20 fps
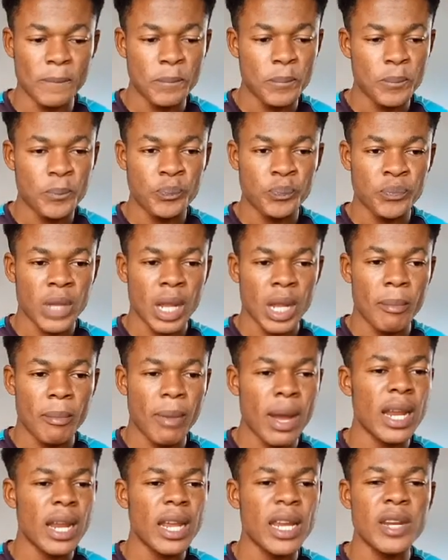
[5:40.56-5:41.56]
game.
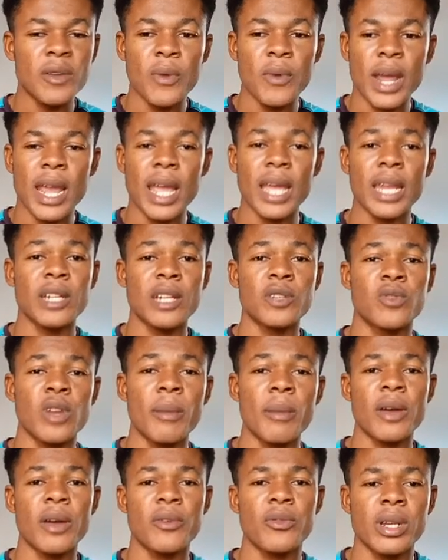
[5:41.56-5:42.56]
But anyway, it
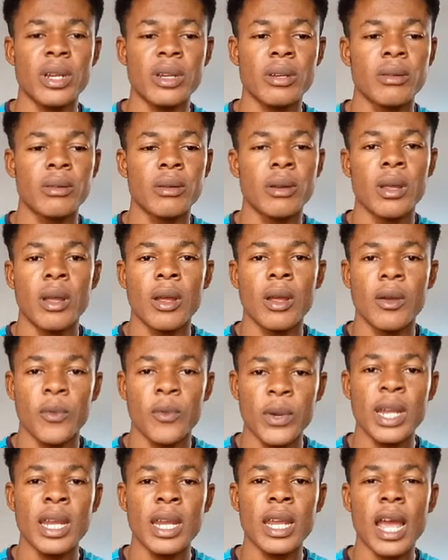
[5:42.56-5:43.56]
is Real Madrid.
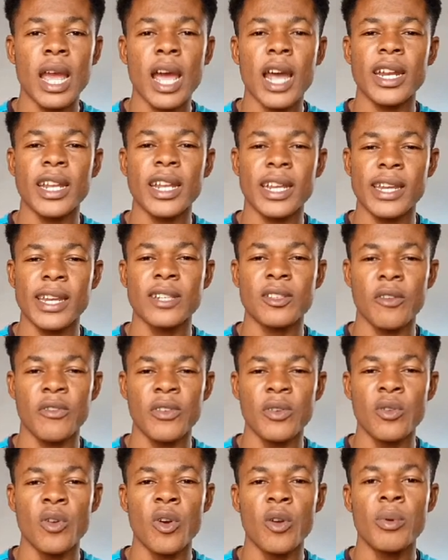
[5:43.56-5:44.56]
We are the
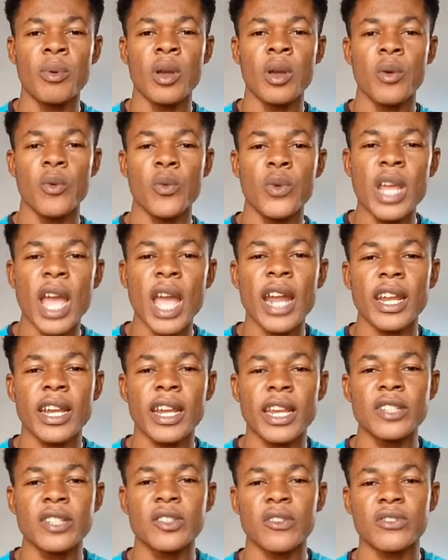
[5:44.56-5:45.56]
kings of Europe. We
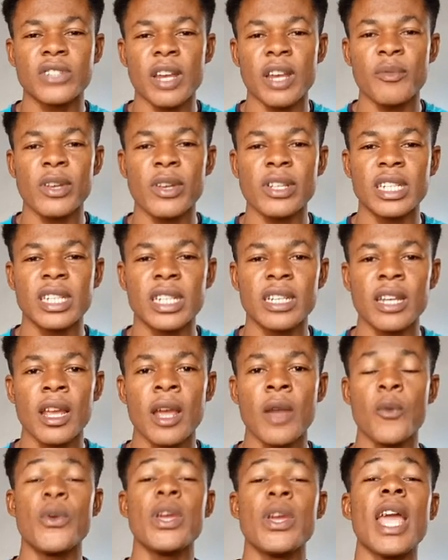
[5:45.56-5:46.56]
are the kings of Champions
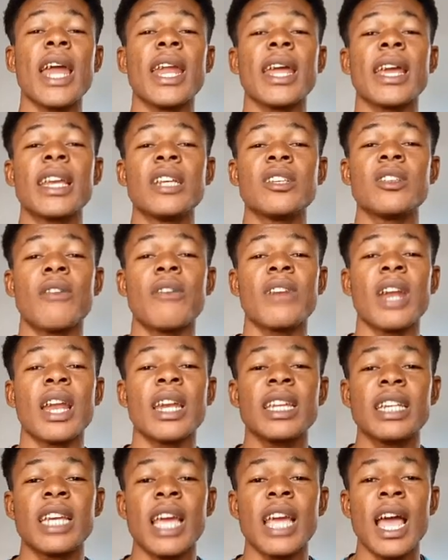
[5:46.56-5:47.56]
League. We are the kings
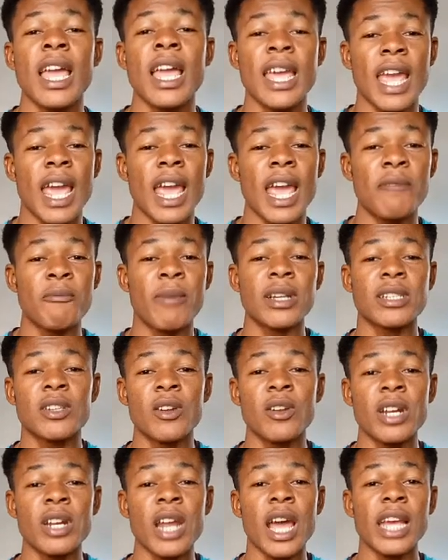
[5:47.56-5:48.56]
of La Liga.
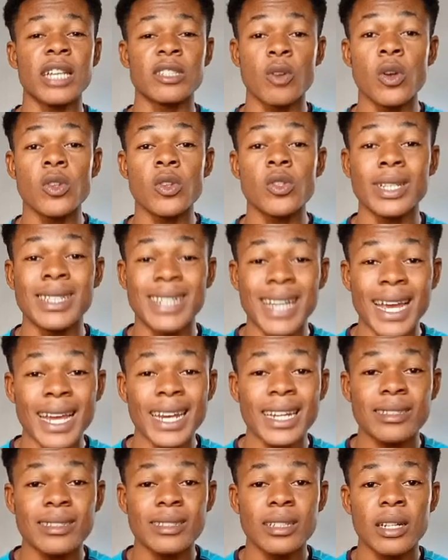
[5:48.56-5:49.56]
And Barcelona is going to
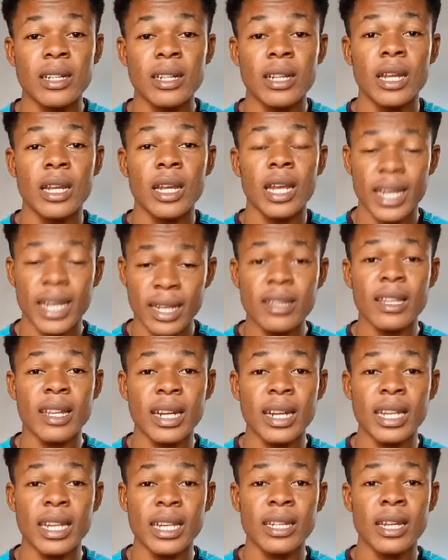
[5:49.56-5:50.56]
get it
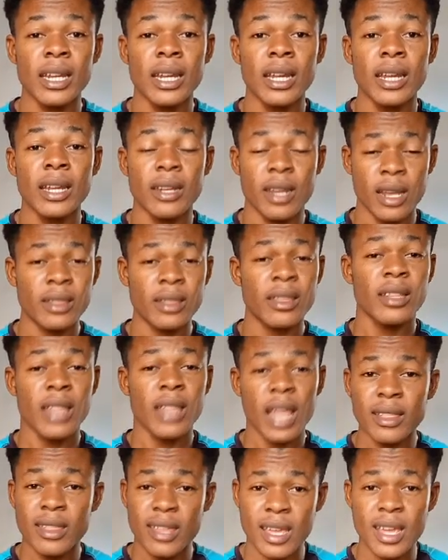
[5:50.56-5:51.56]
in the league. They
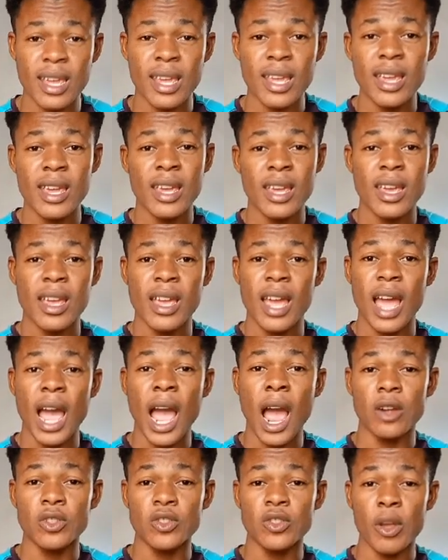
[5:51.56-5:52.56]
think that they
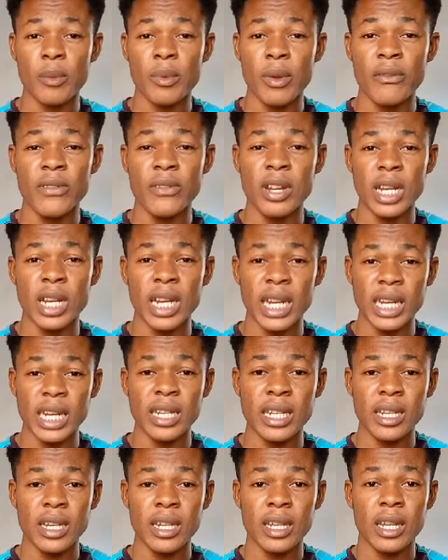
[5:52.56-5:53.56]
are on top of the
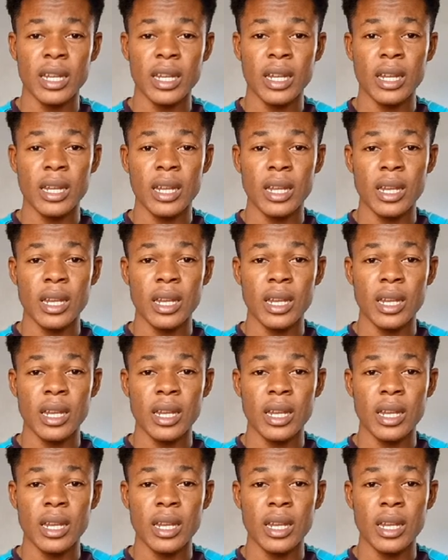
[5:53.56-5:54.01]
league.